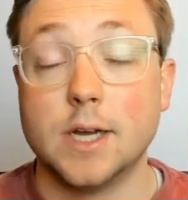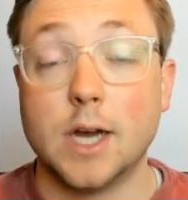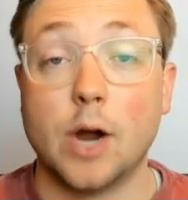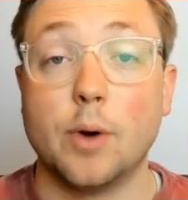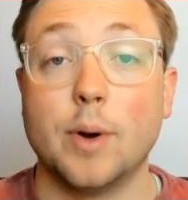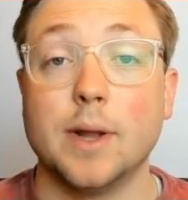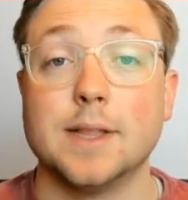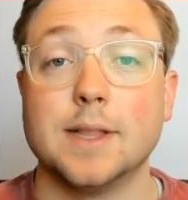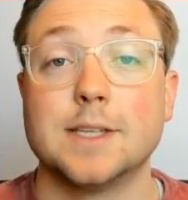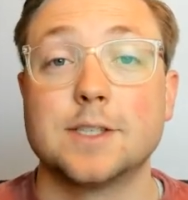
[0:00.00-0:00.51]
All
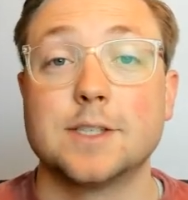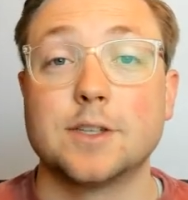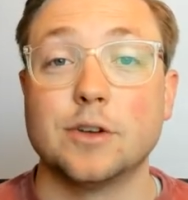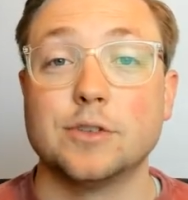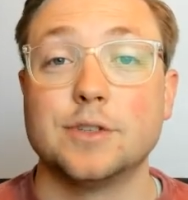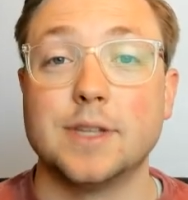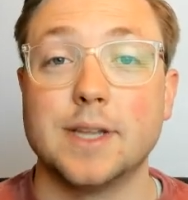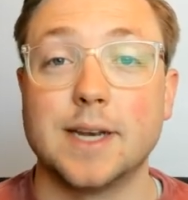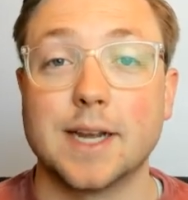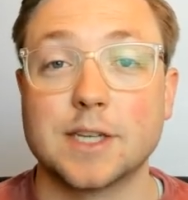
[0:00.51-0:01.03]
right, let's go
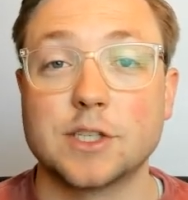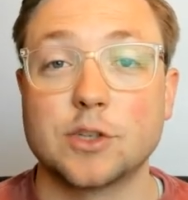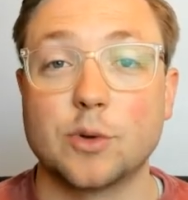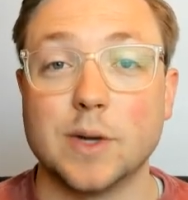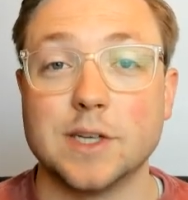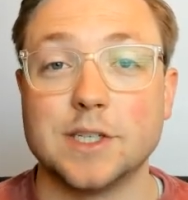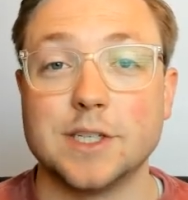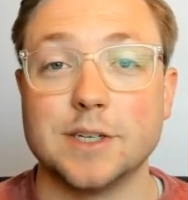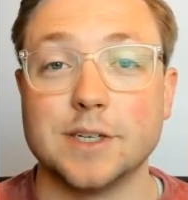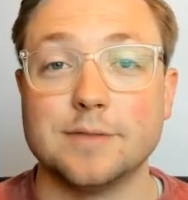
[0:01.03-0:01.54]
to the next
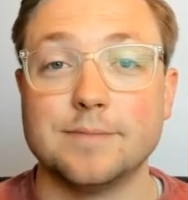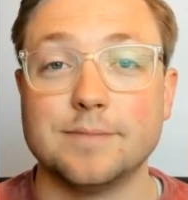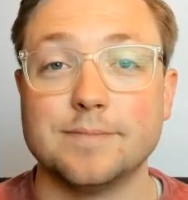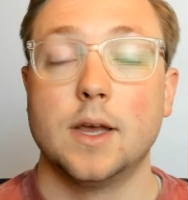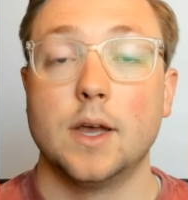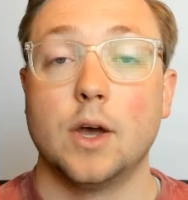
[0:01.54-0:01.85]
question.